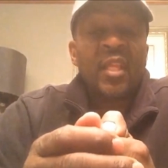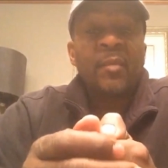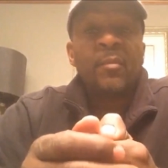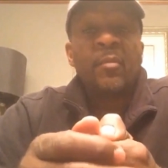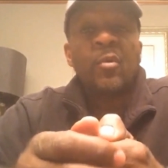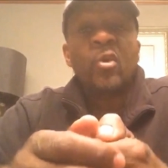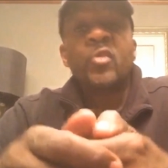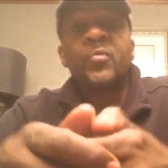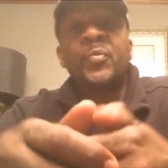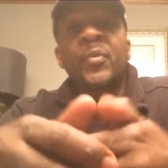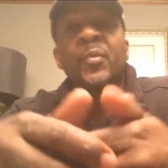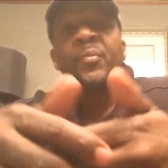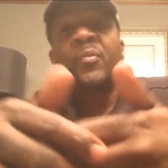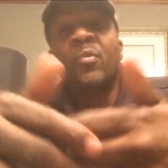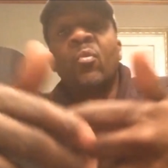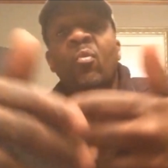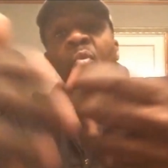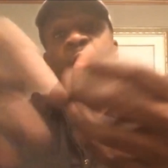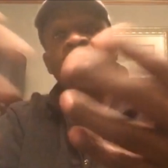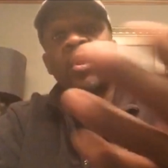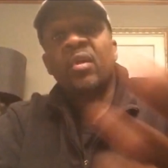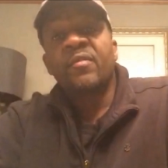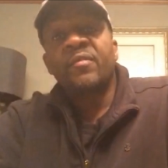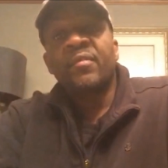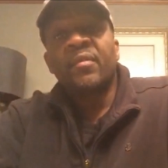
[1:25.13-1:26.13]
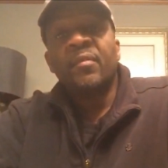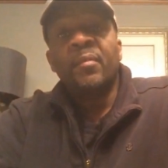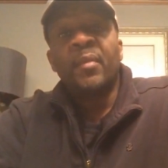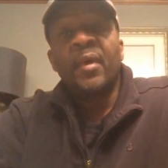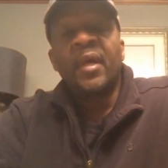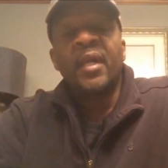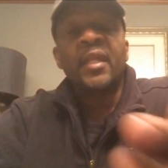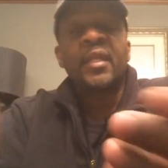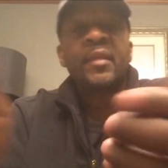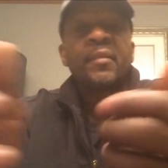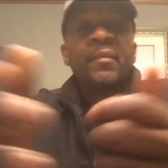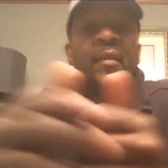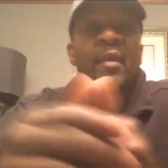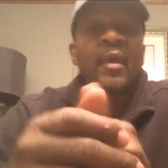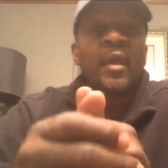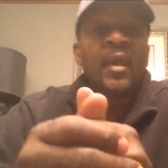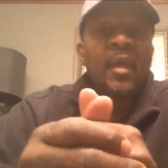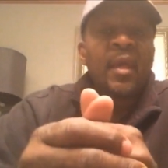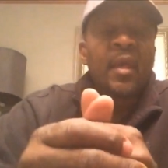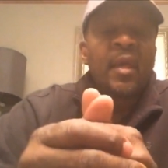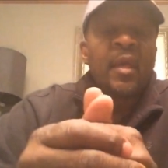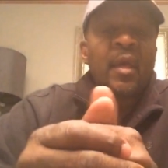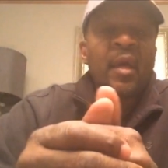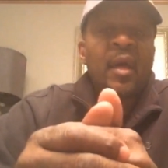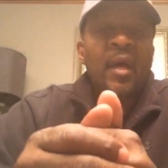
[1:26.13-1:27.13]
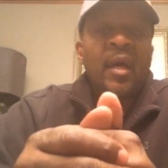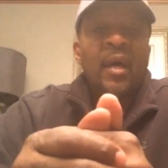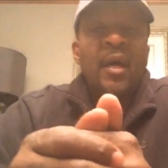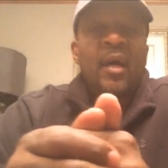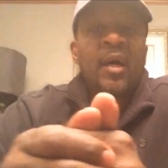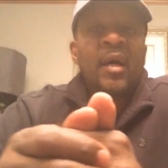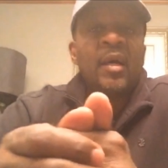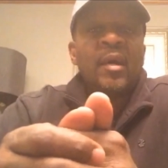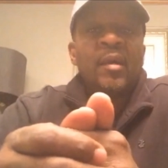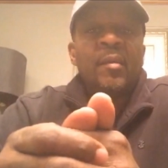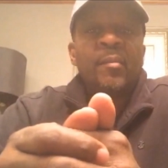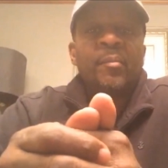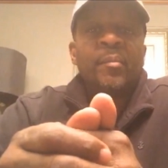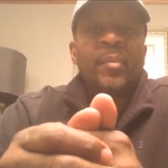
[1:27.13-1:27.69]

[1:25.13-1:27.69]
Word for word: Most people work for money, uh,